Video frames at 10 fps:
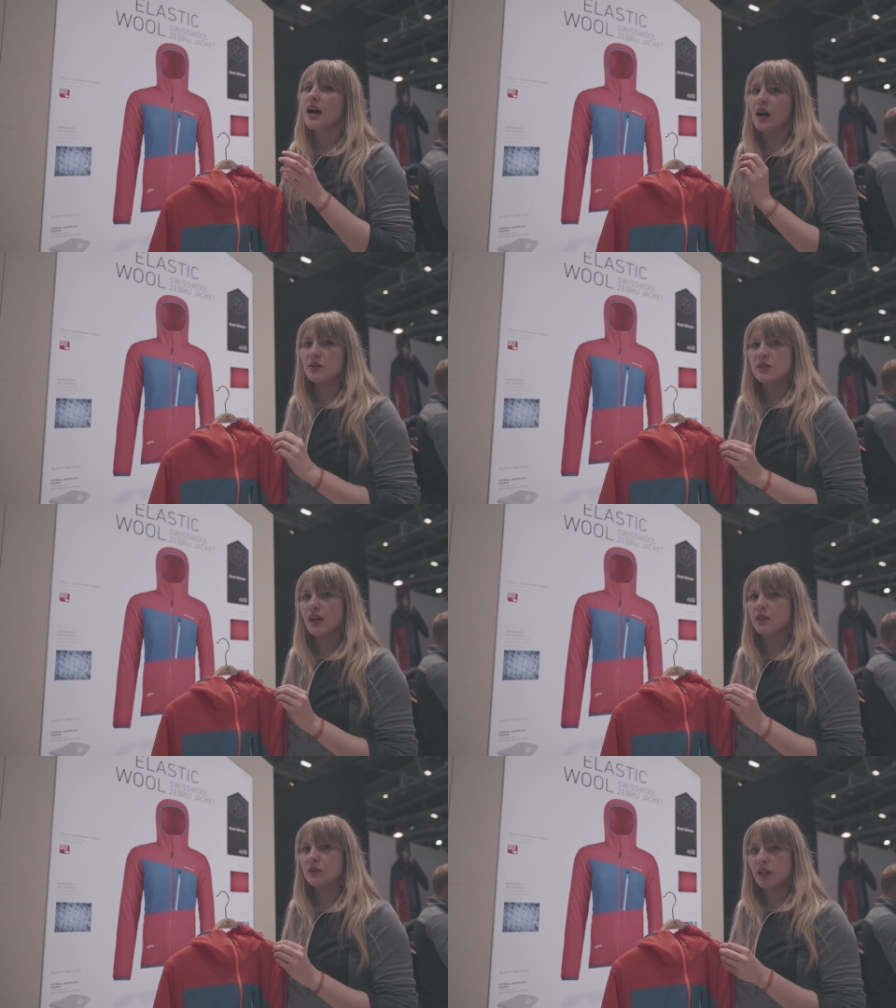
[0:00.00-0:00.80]

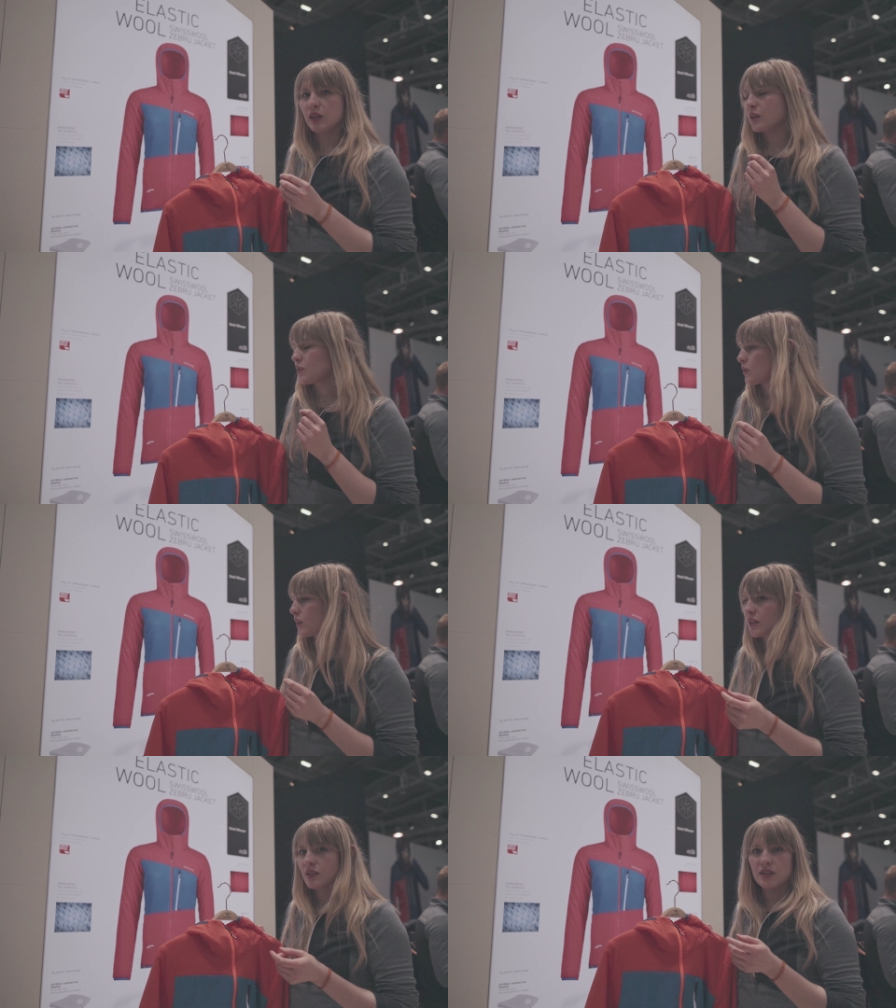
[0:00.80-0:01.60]
outside, and you
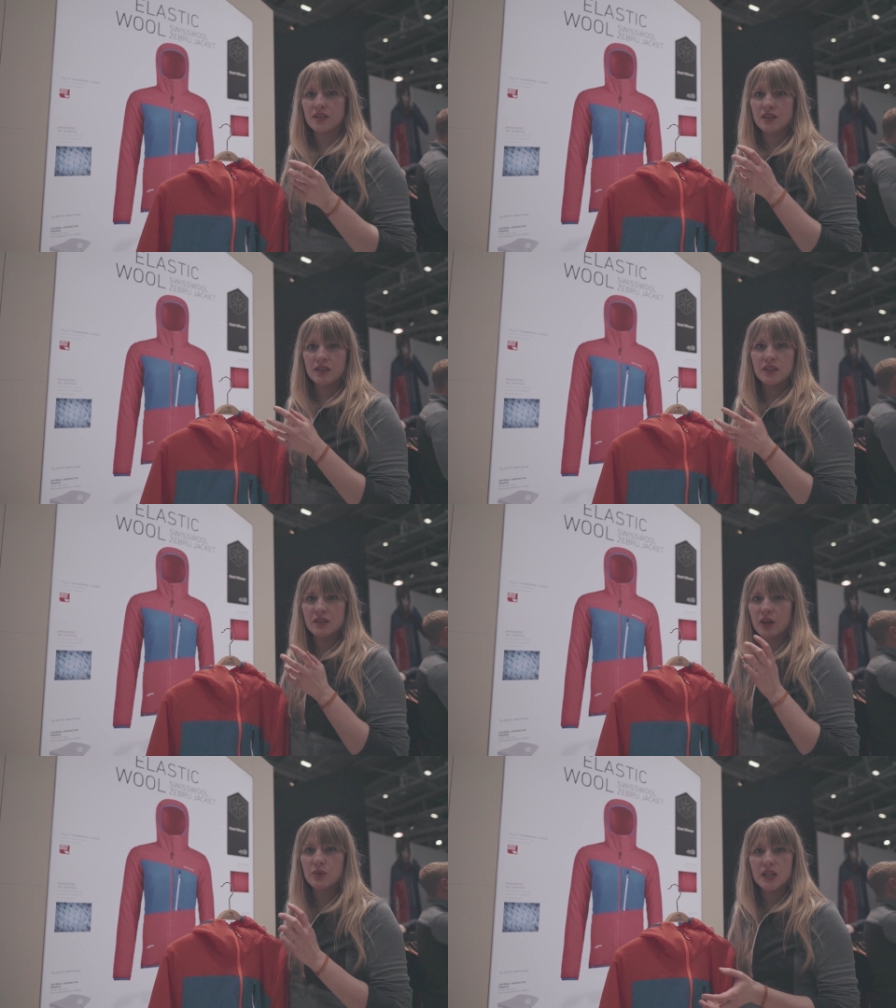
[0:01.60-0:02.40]

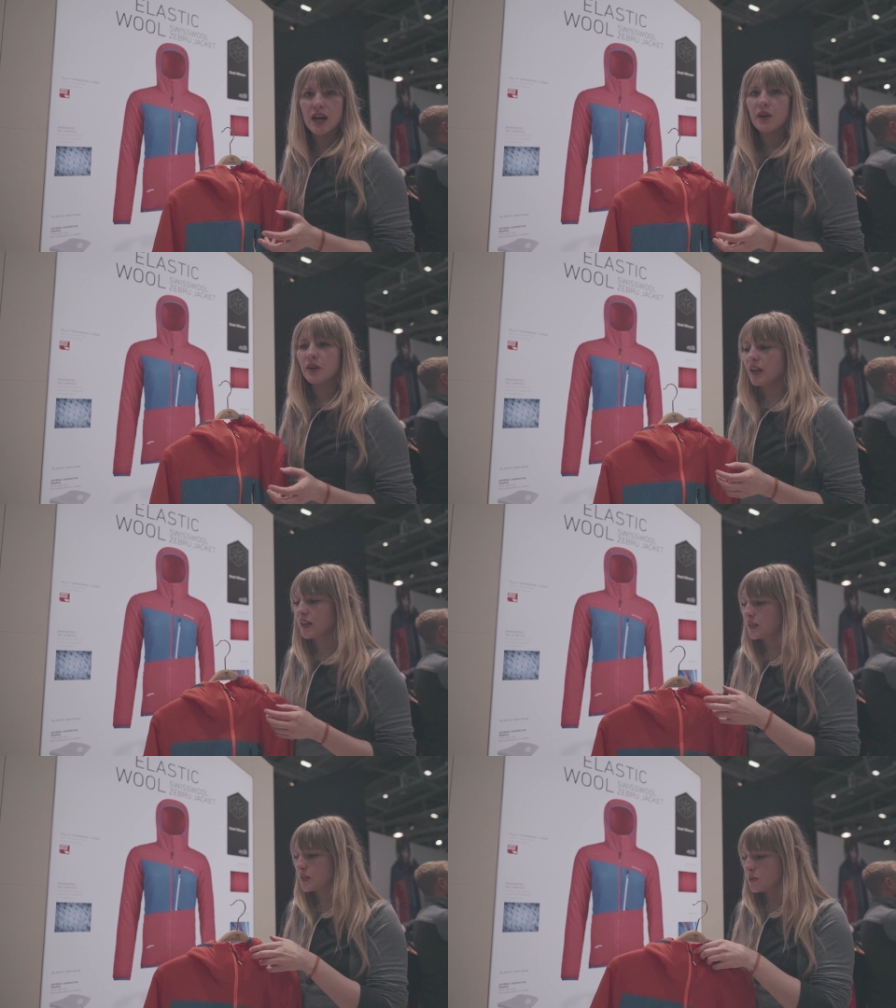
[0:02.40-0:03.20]
can go down,
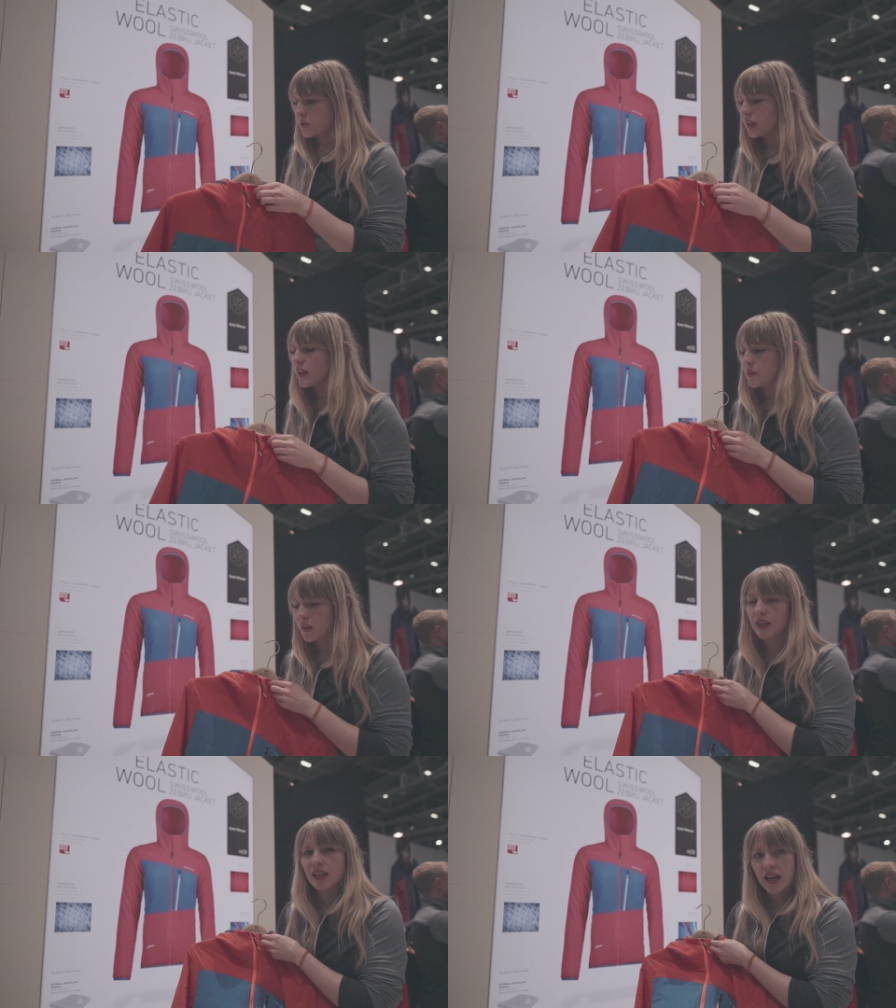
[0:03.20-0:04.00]
and it's
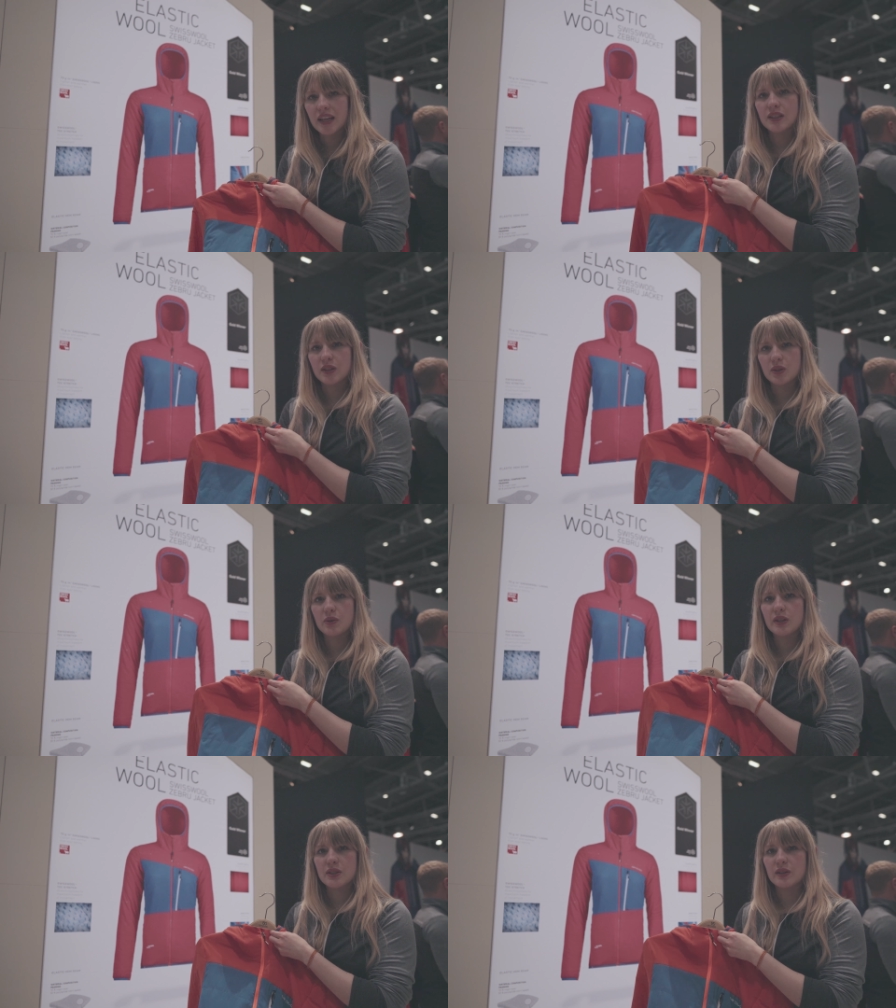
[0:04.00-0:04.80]
really light and
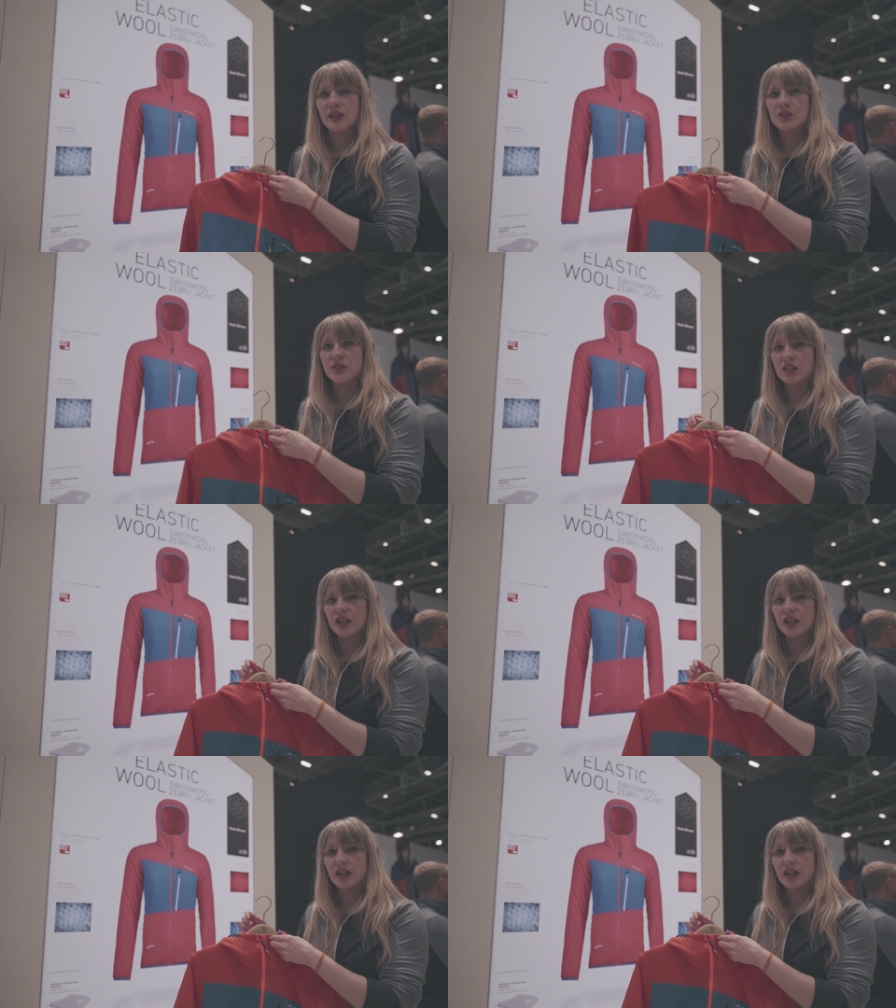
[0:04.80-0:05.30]
cool isolation